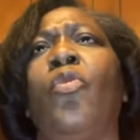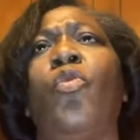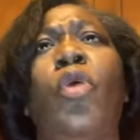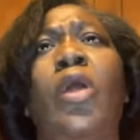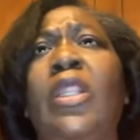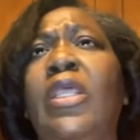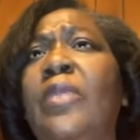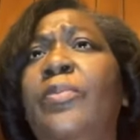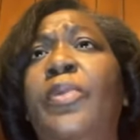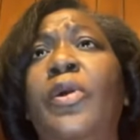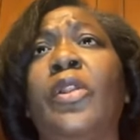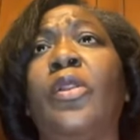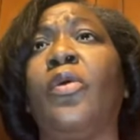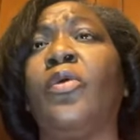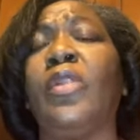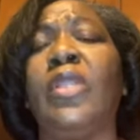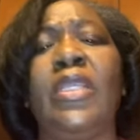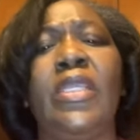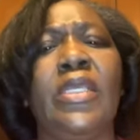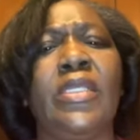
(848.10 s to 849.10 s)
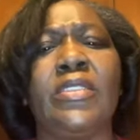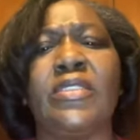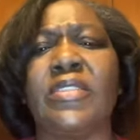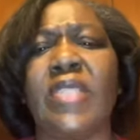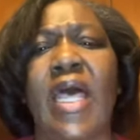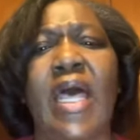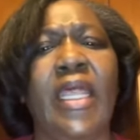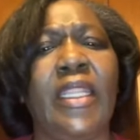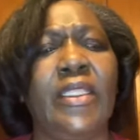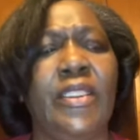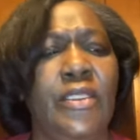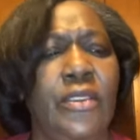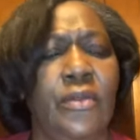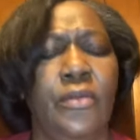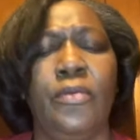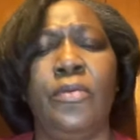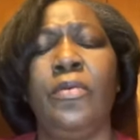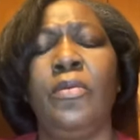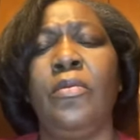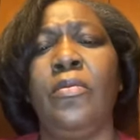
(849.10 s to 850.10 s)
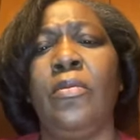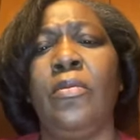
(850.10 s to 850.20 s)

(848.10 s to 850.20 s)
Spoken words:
what he put on the inside of you,